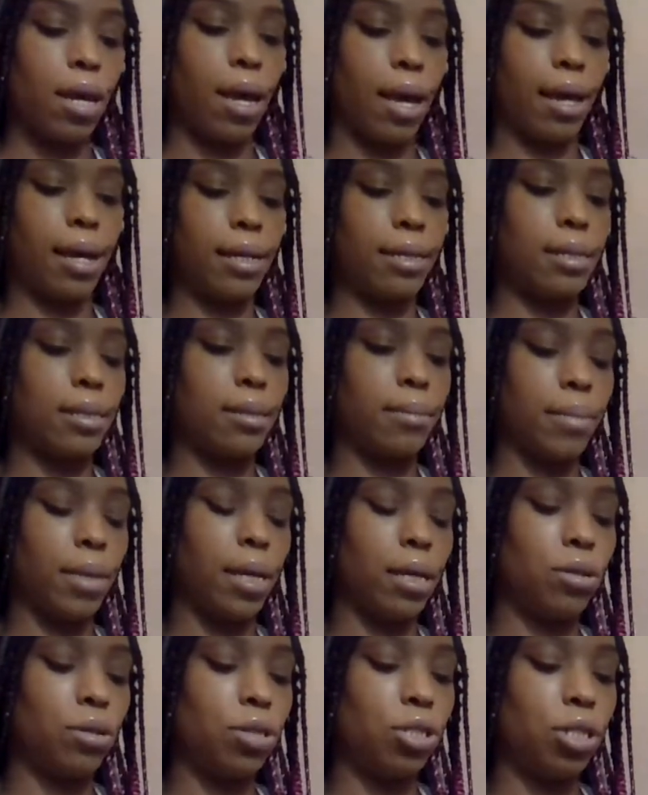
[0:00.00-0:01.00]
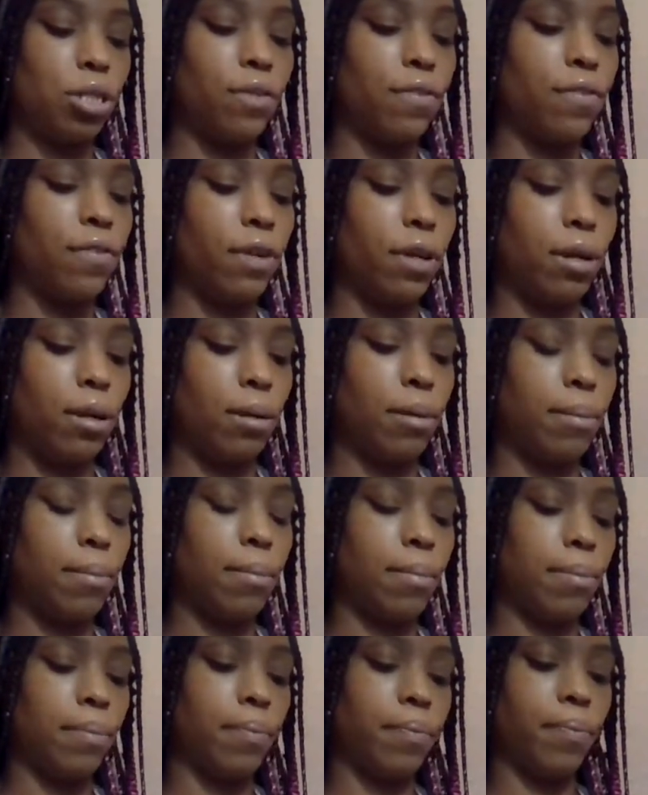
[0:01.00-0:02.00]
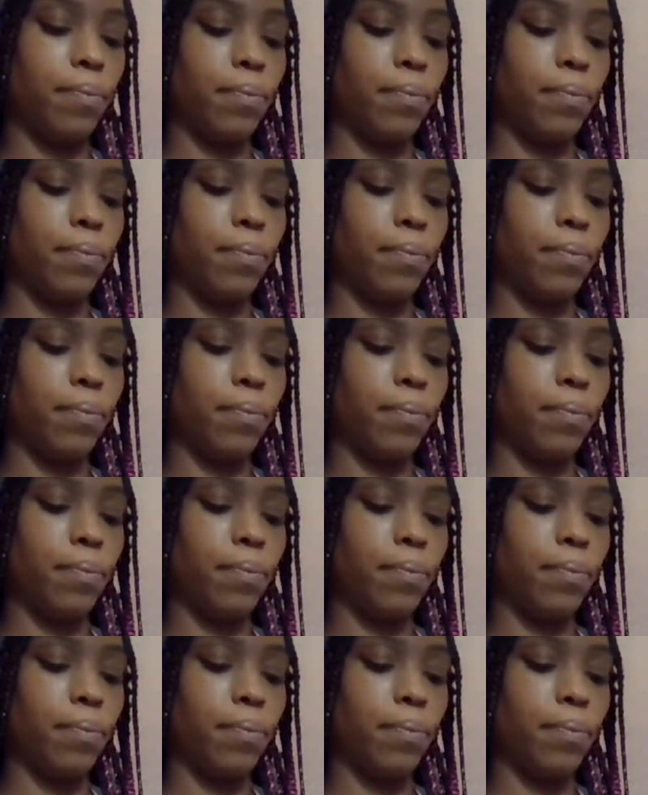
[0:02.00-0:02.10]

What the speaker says: as some energy from